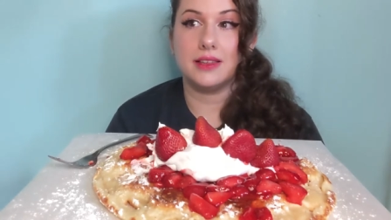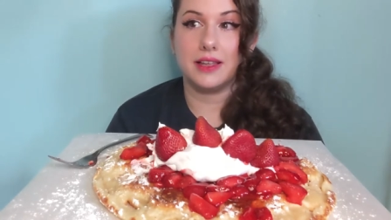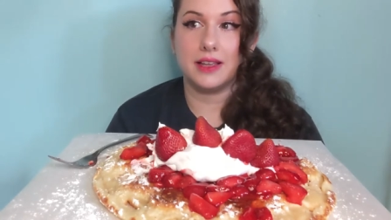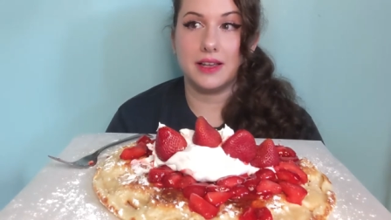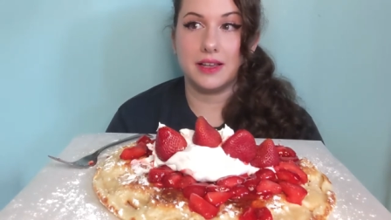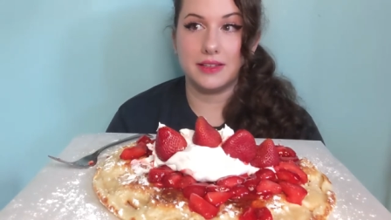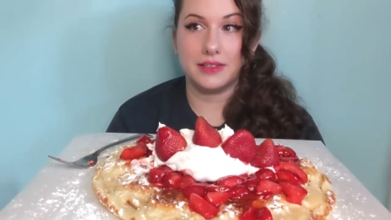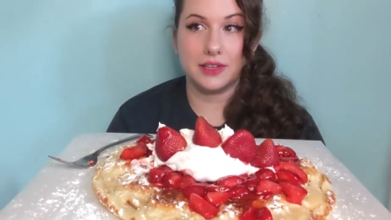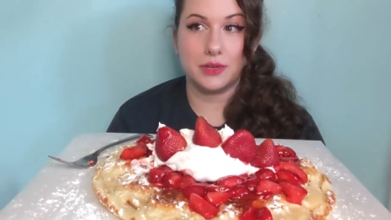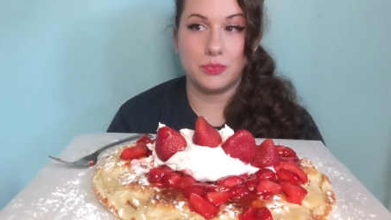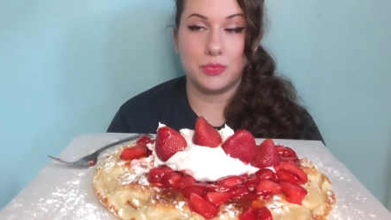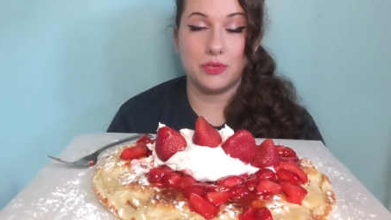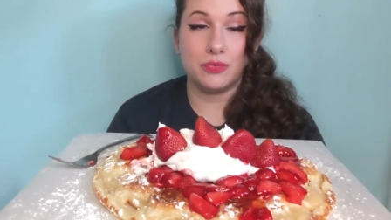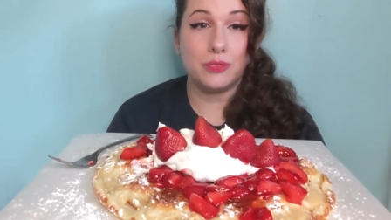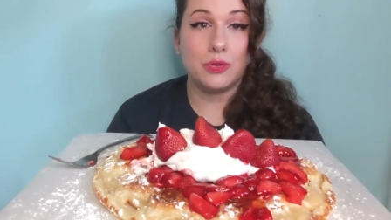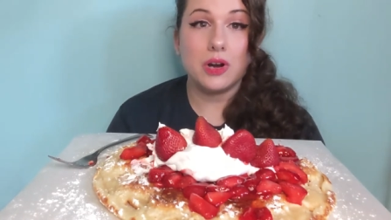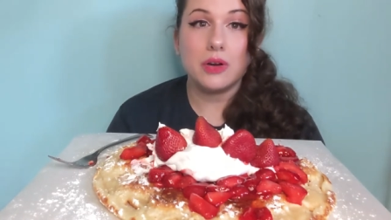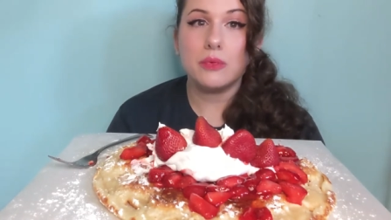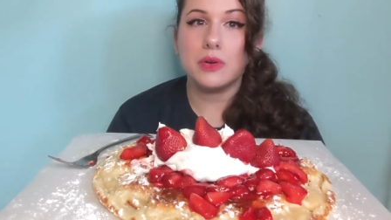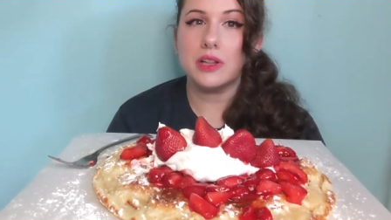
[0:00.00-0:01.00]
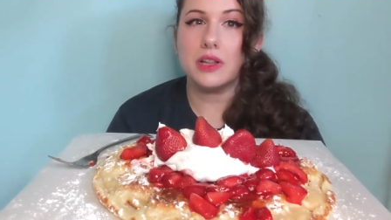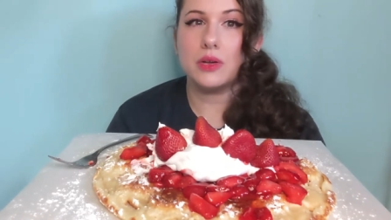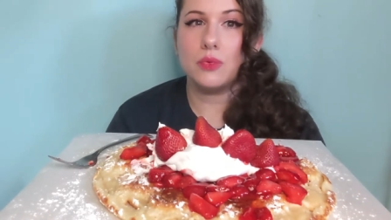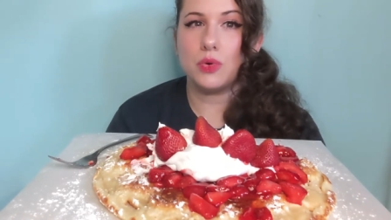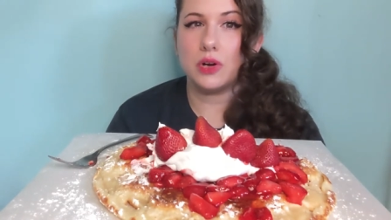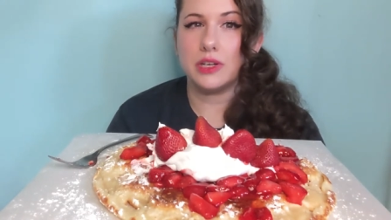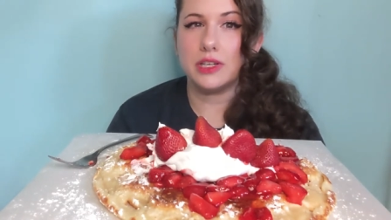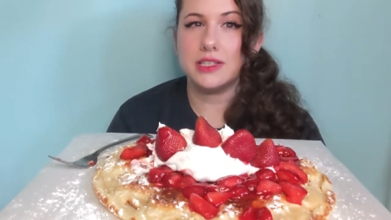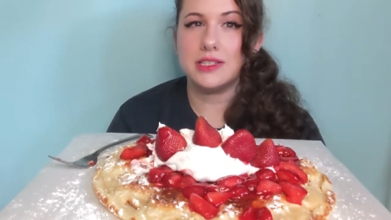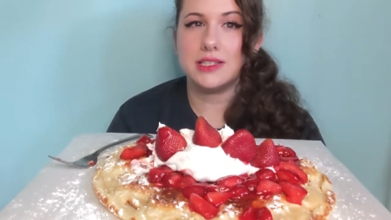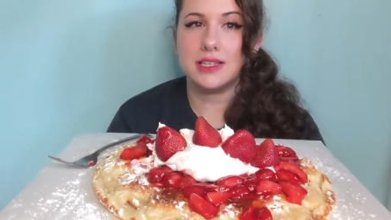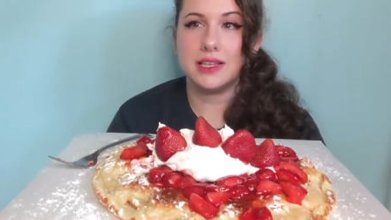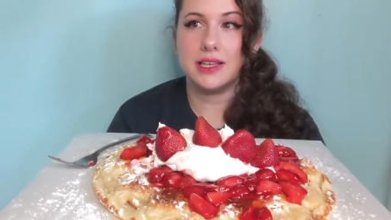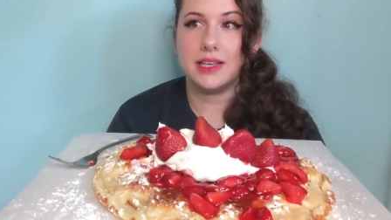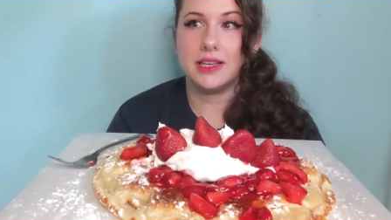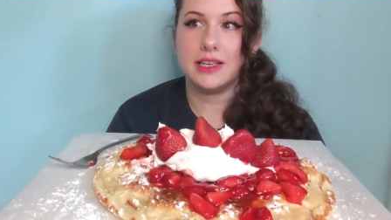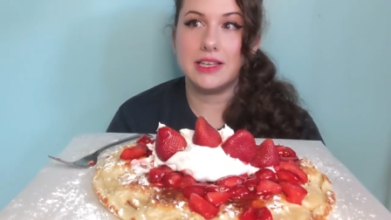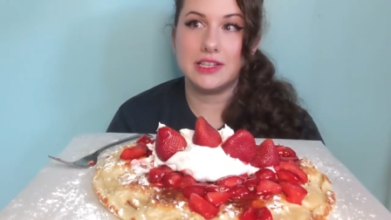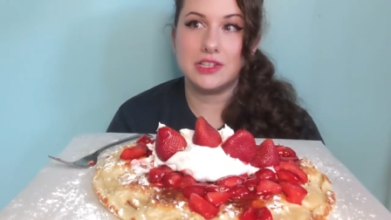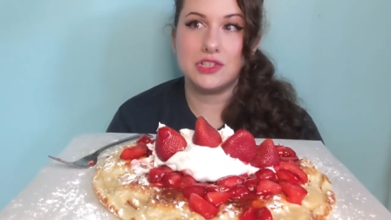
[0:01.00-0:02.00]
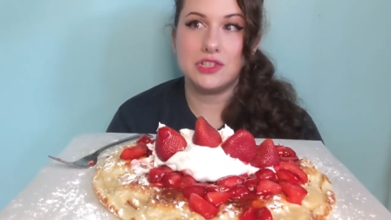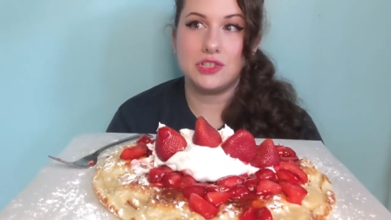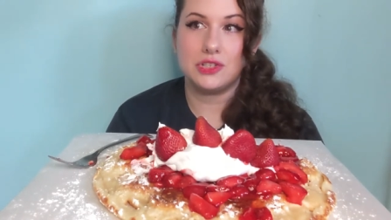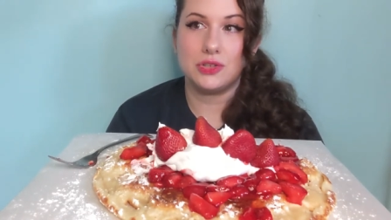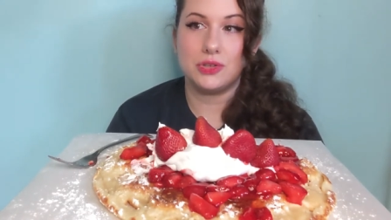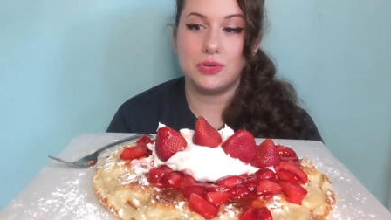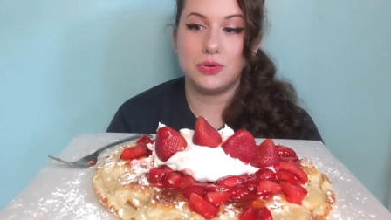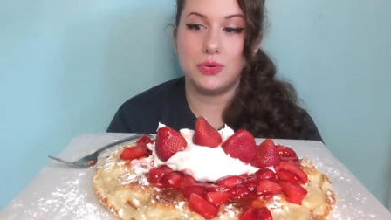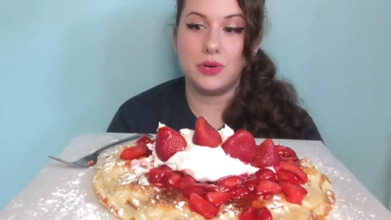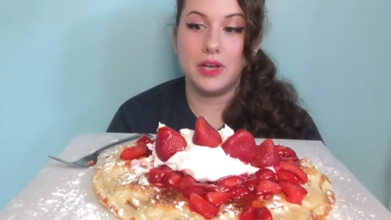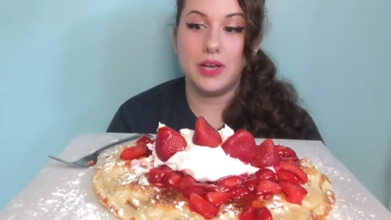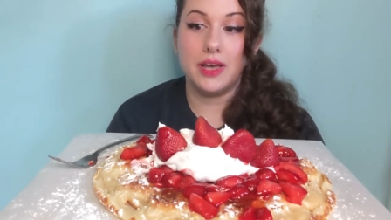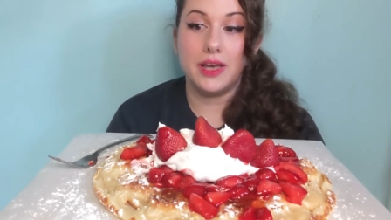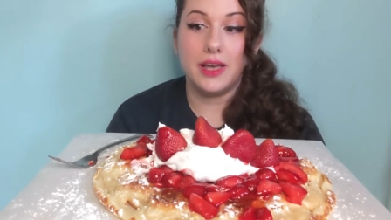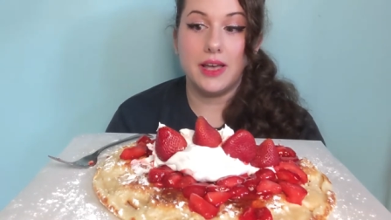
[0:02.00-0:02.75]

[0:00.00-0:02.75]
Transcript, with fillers: like I said before, I really wanted to get into